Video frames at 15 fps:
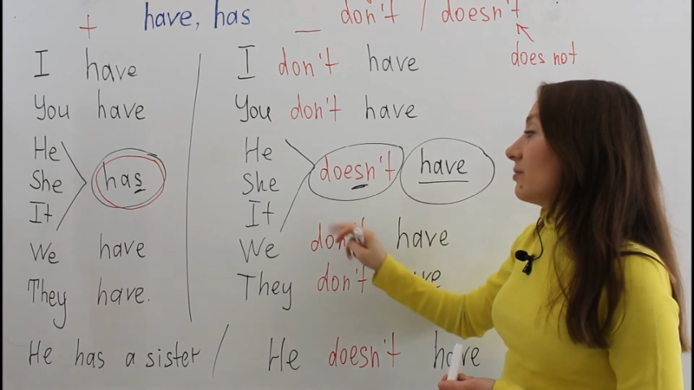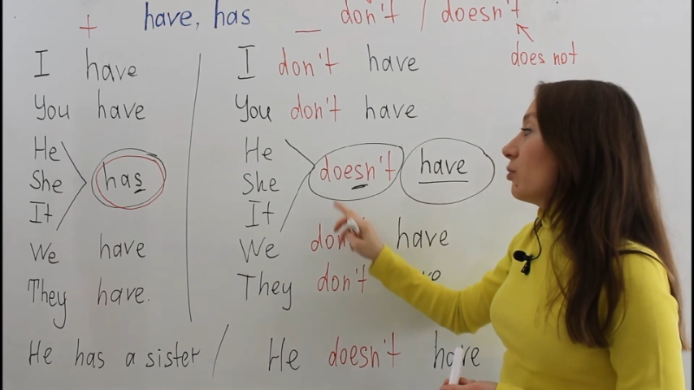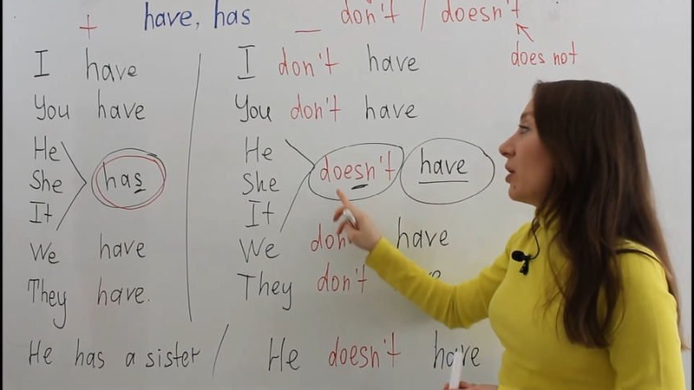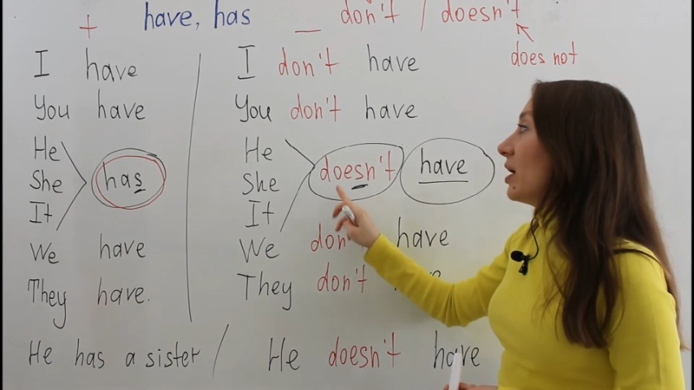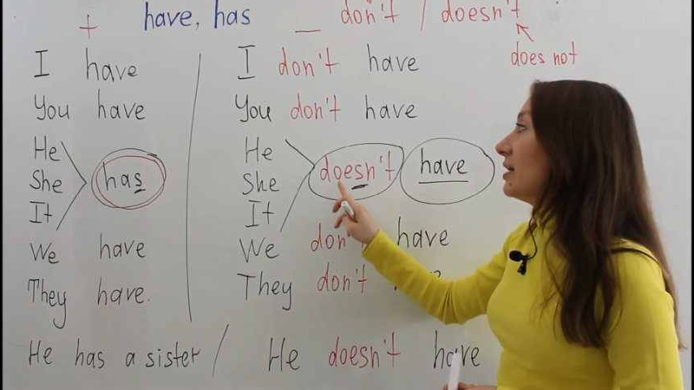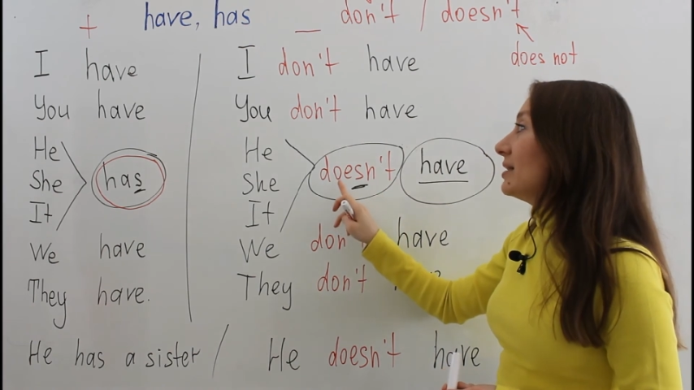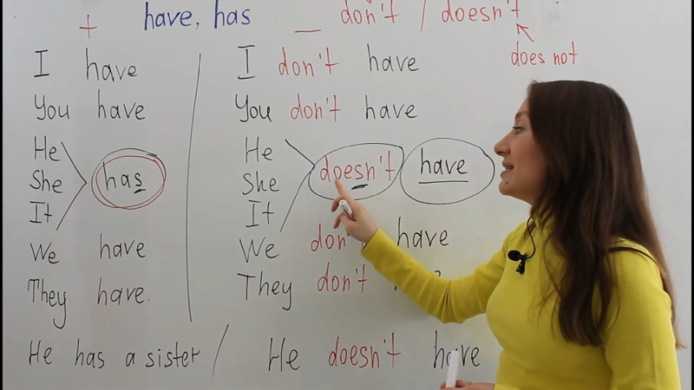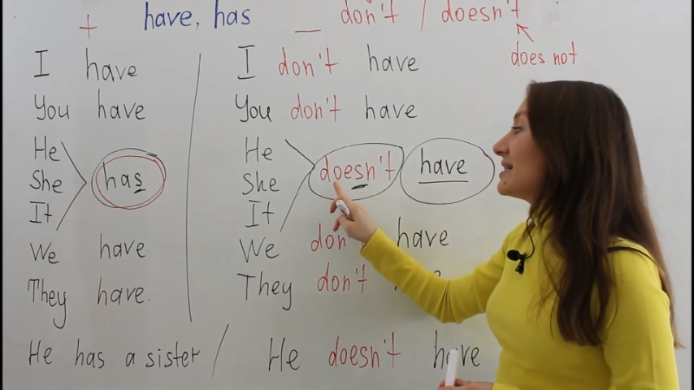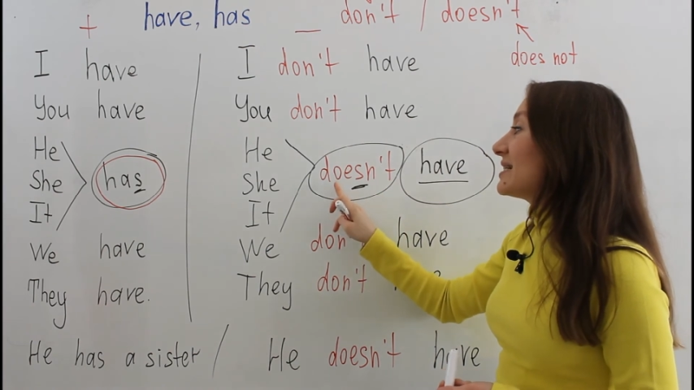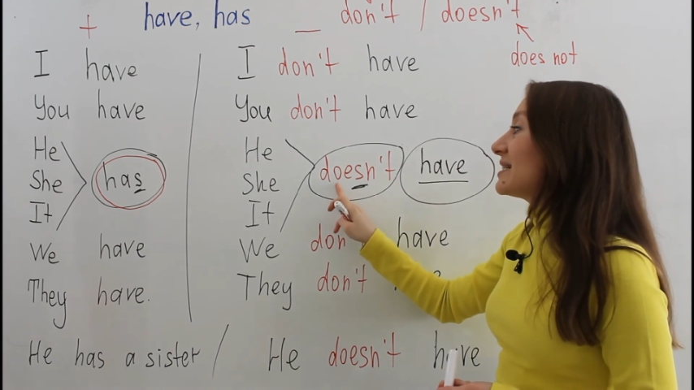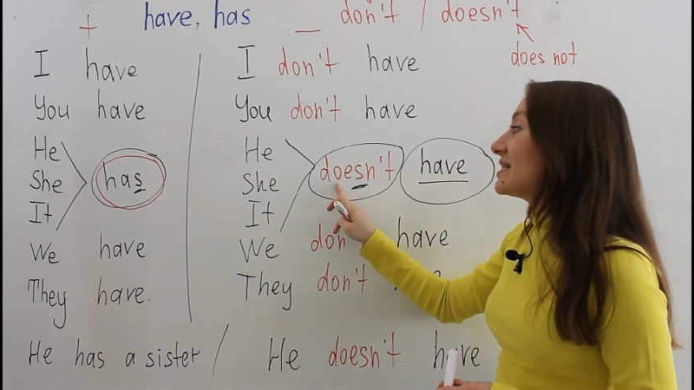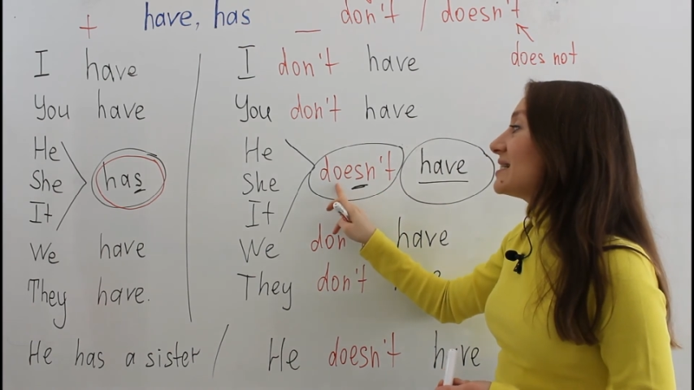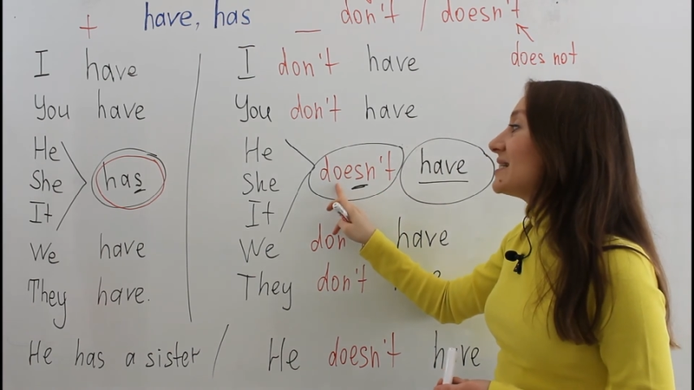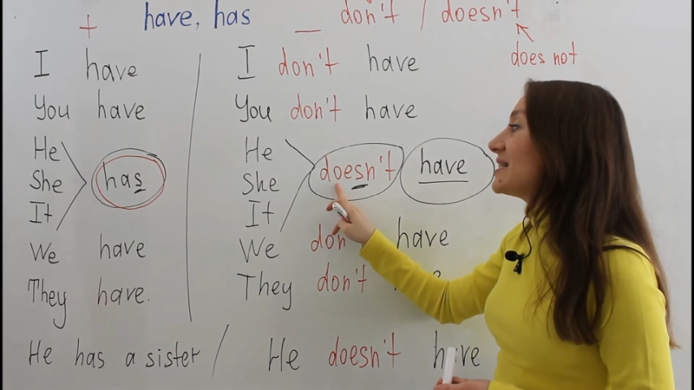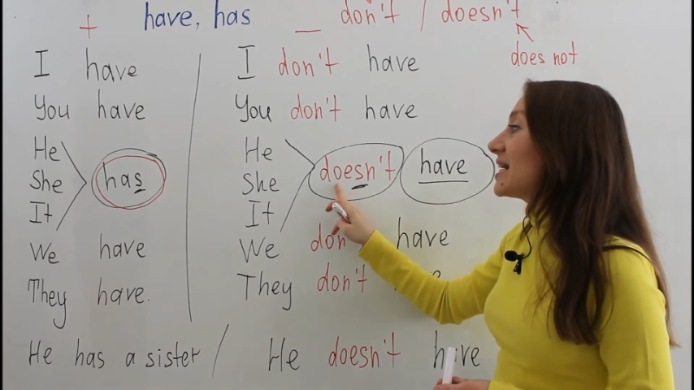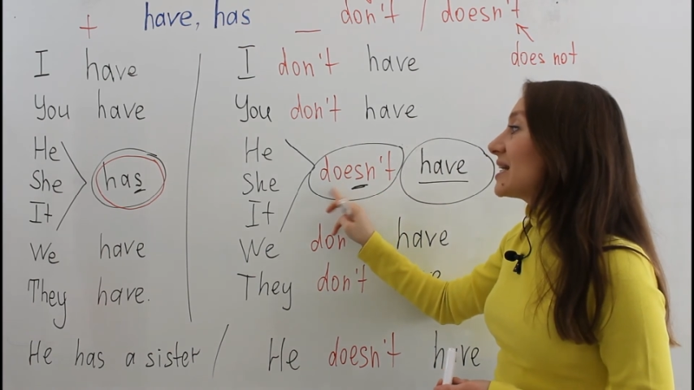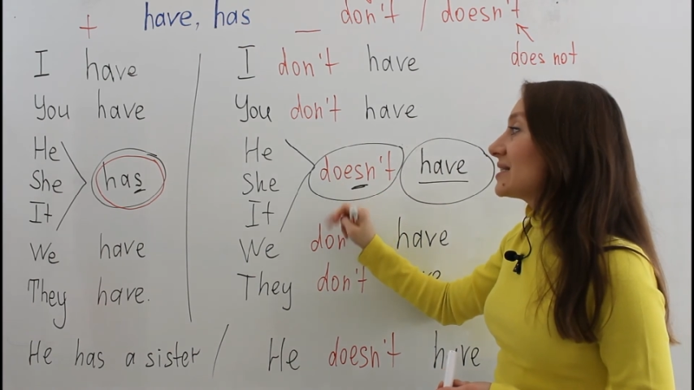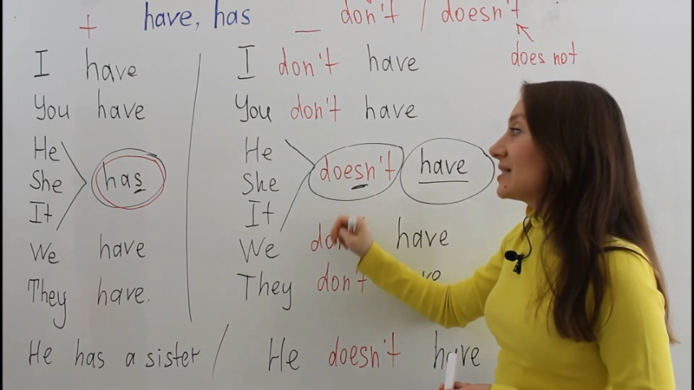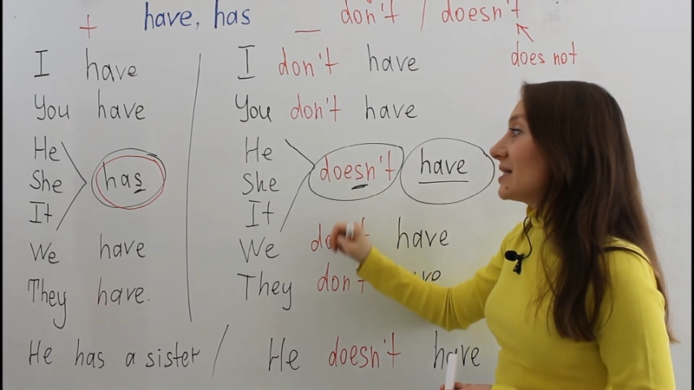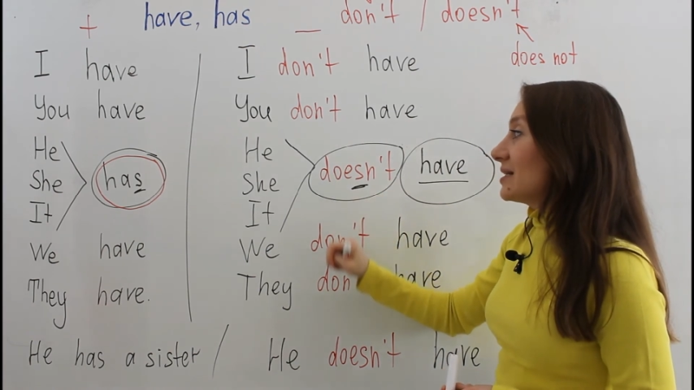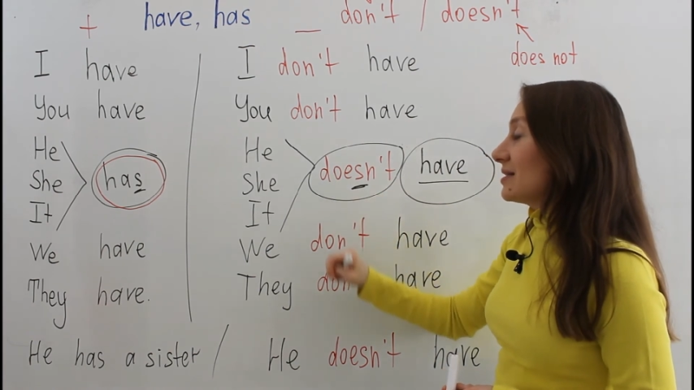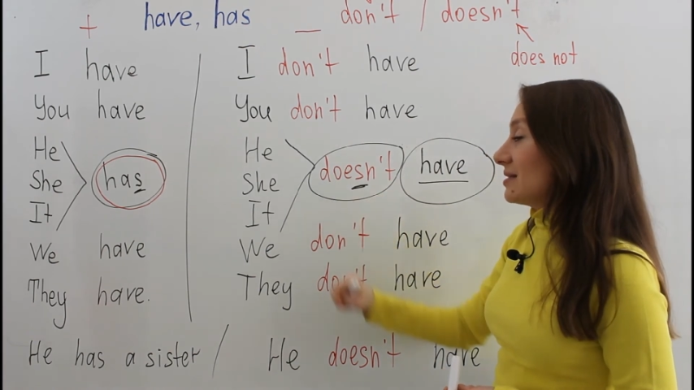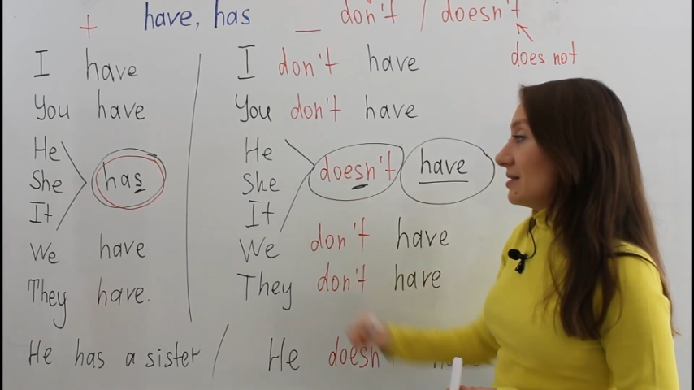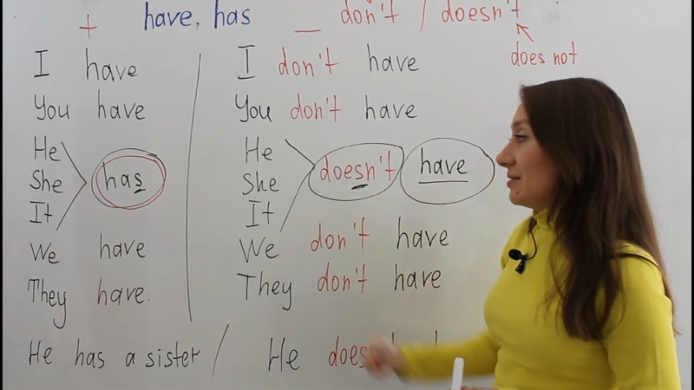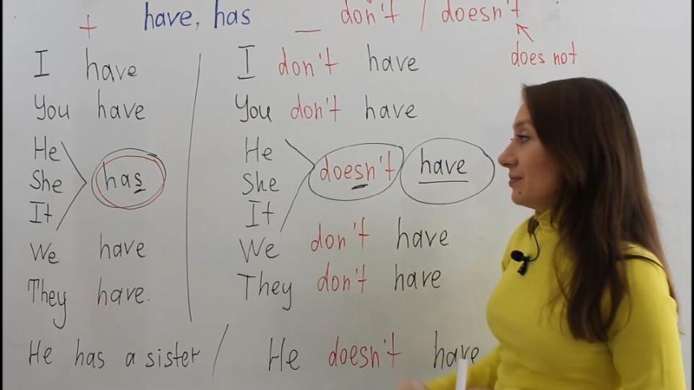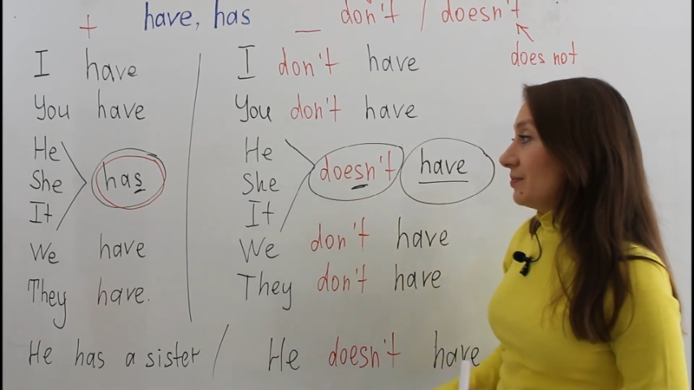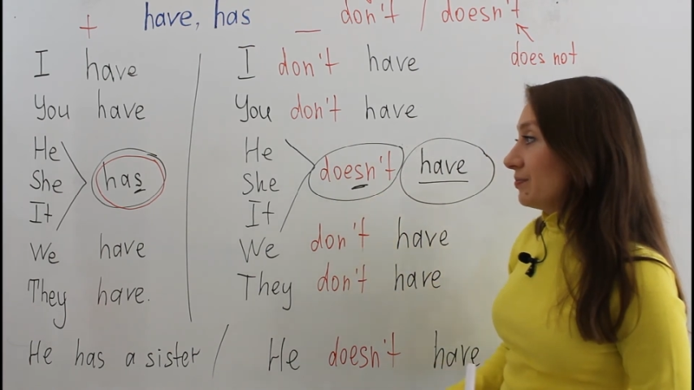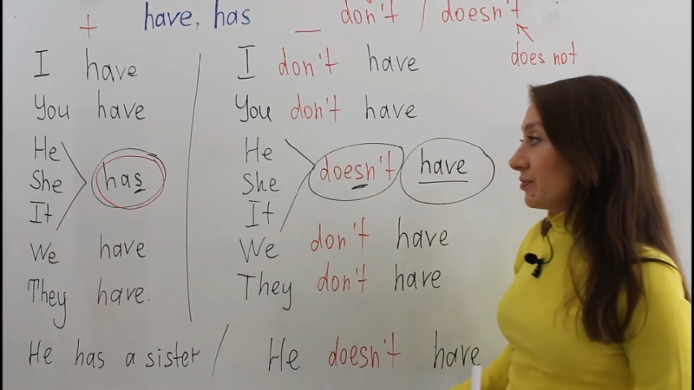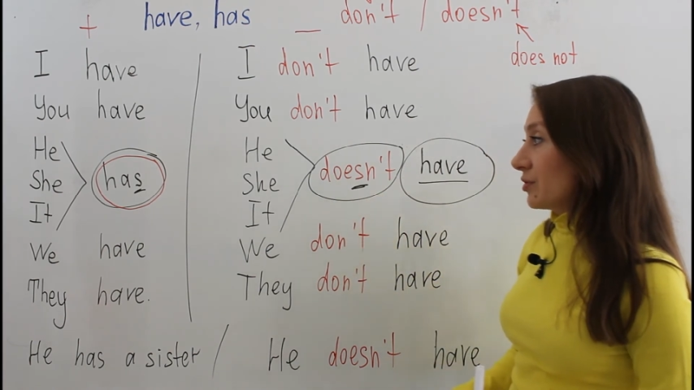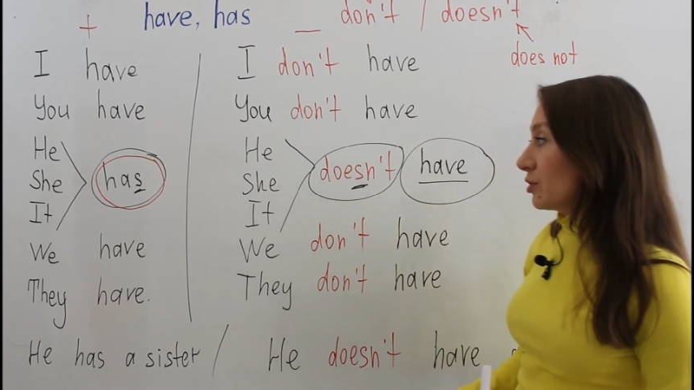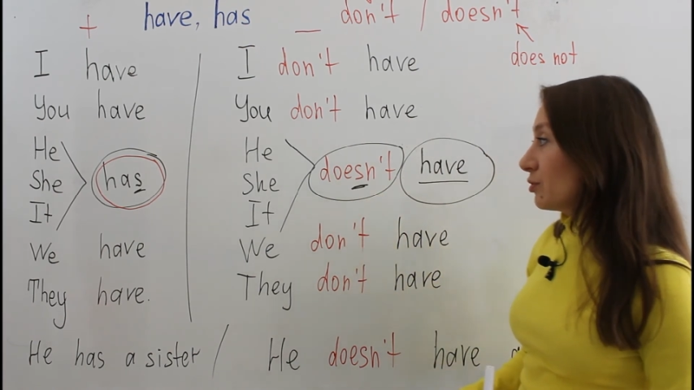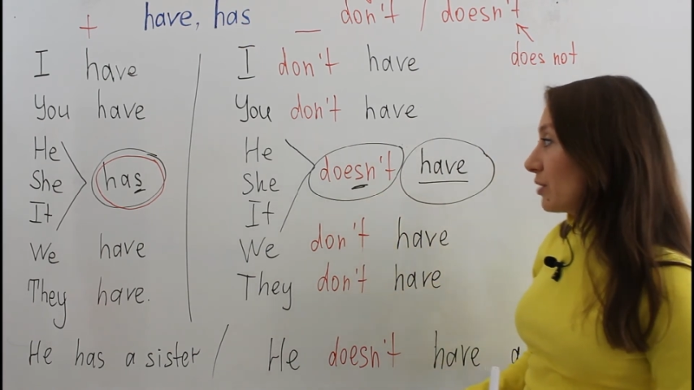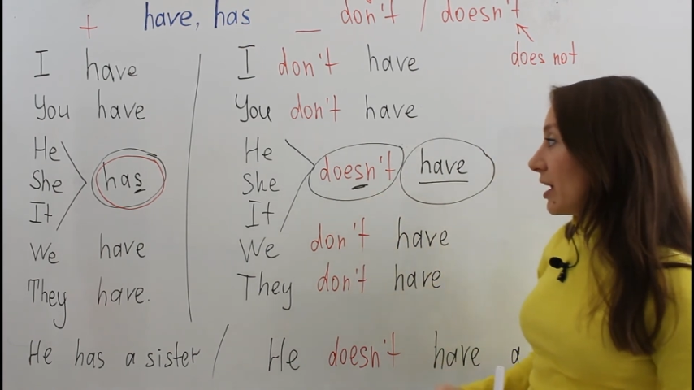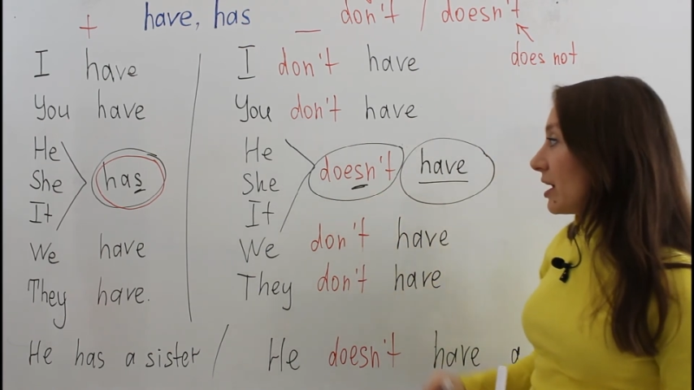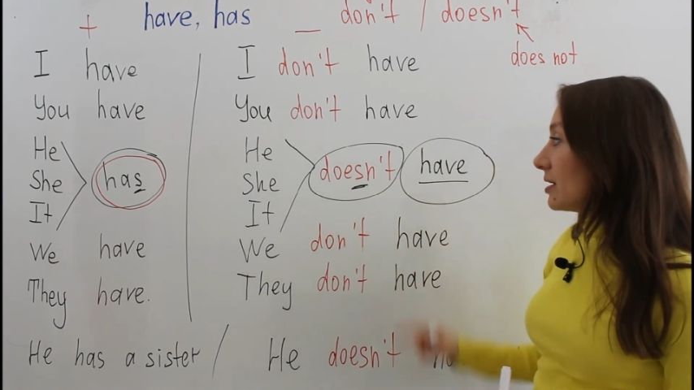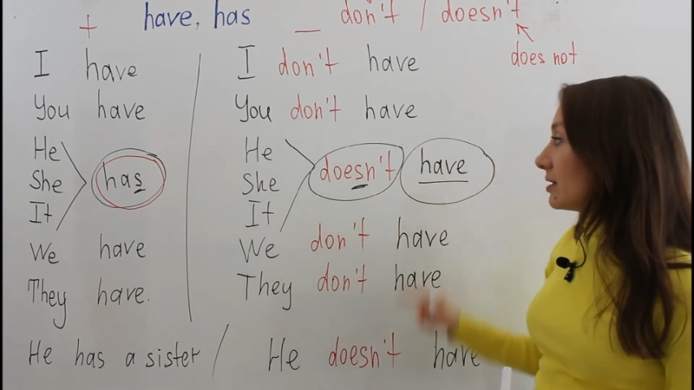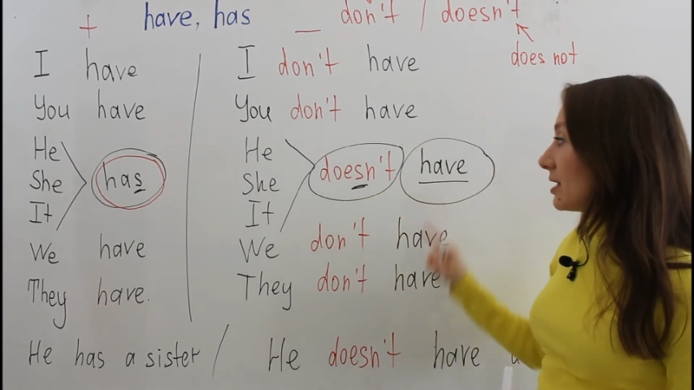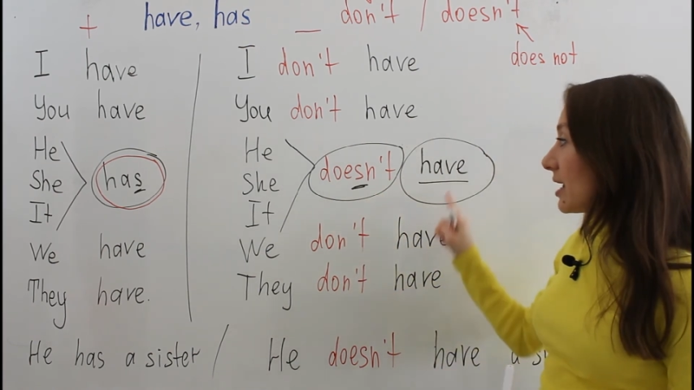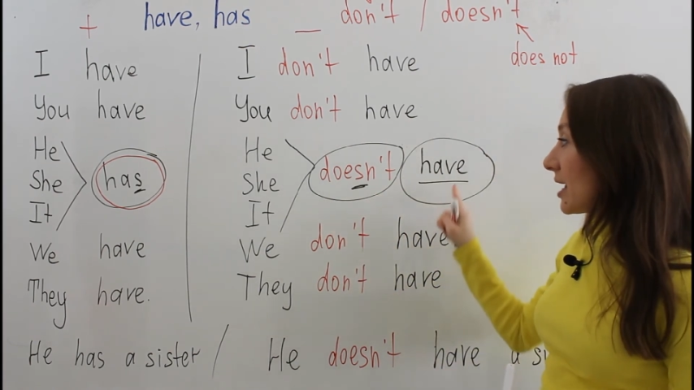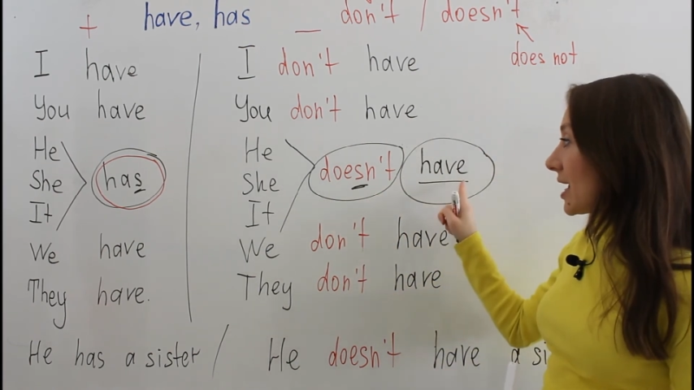one, doesn't, right?